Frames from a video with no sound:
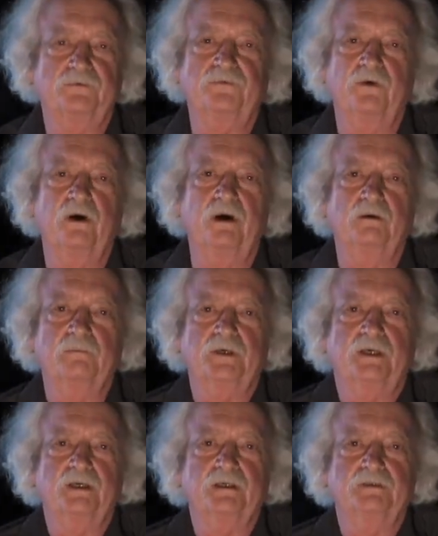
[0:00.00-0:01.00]
farm
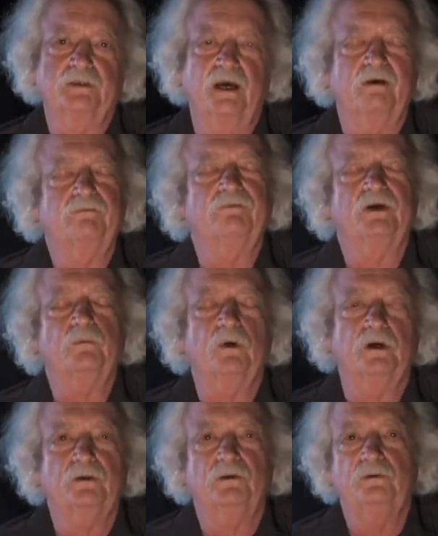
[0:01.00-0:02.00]
because
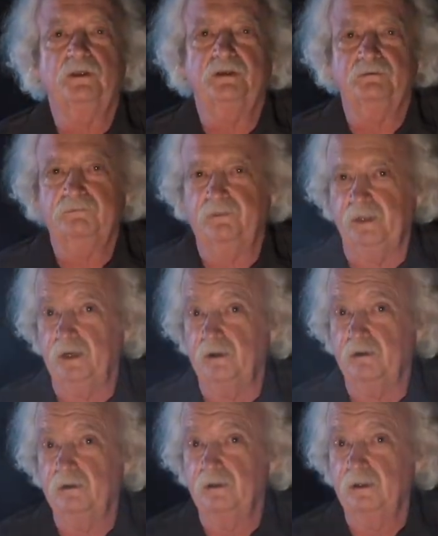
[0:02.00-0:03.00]
everyone who lived
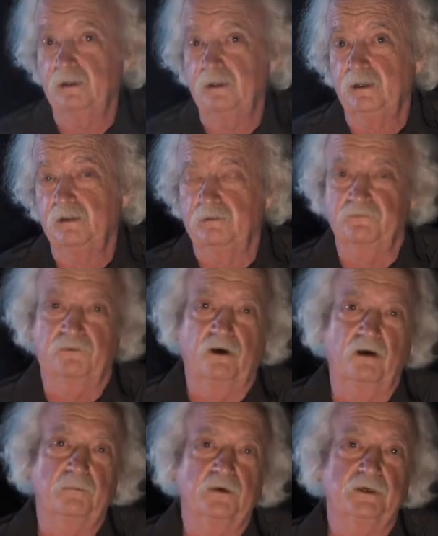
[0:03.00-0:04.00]
there, the
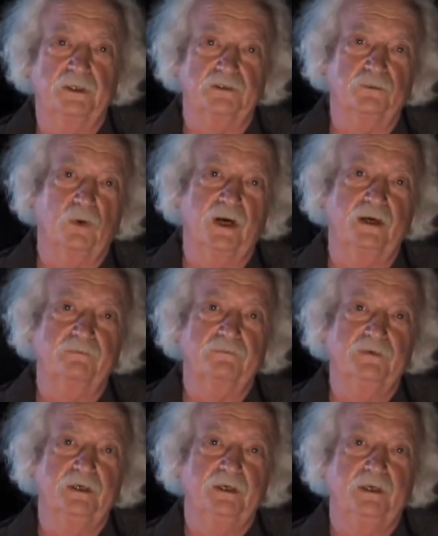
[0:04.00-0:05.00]
farmer, his
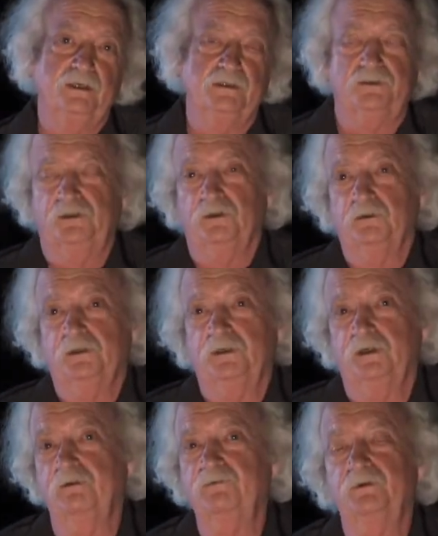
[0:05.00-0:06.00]
wife, his children,
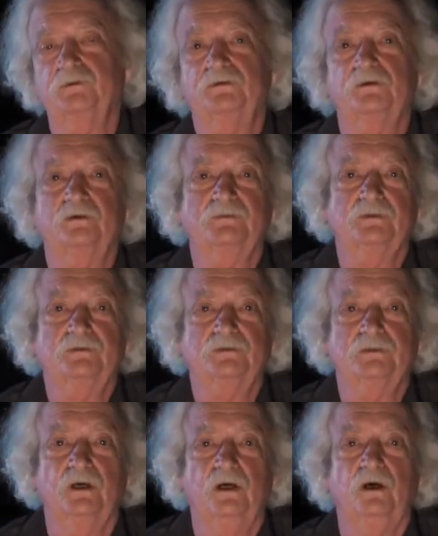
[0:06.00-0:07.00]
and a few
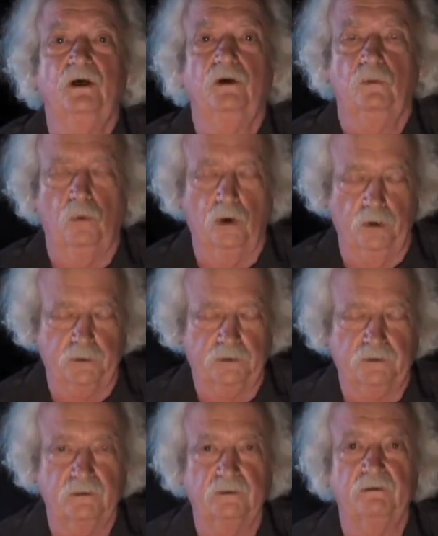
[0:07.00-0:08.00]
servants,
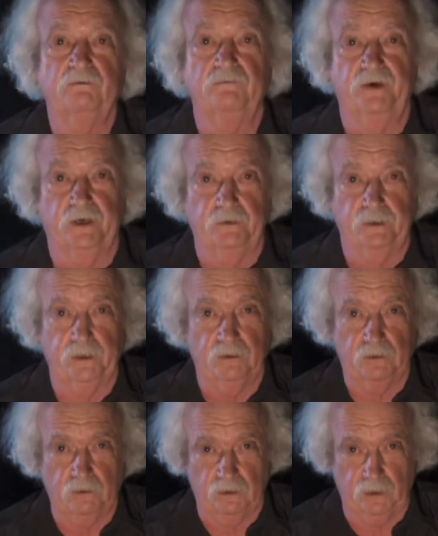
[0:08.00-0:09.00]
worked very
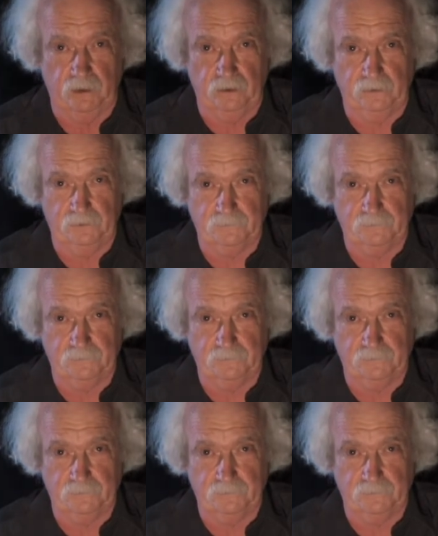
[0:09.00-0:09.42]
hard.